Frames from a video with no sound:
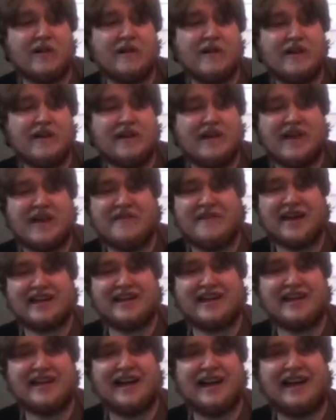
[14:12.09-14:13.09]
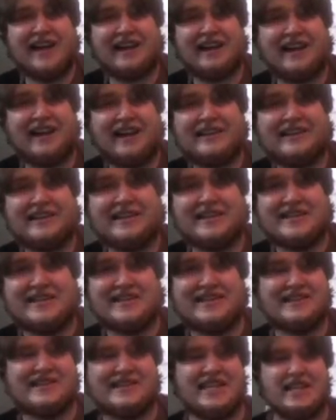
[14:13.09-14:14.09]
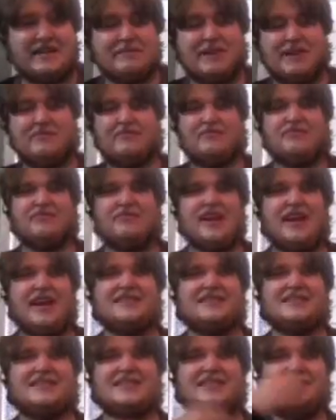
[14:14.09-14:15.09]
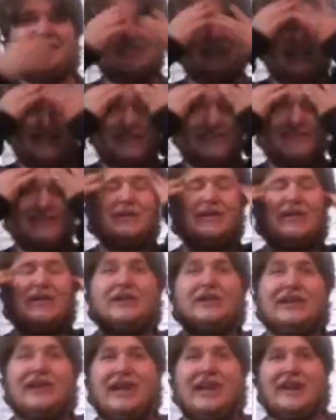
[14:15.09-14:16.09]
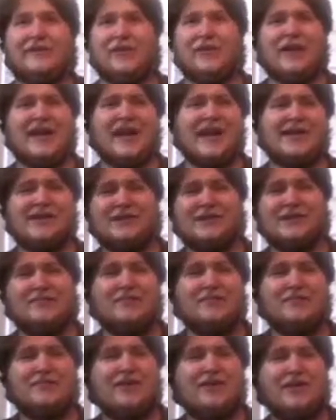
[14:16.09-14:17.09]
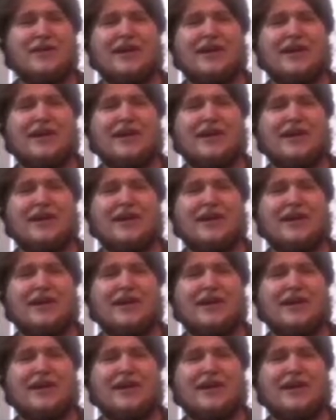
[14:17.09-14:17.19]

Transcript: In fact, I kind of like these team-up fantasy things where, like, everyone has their own power.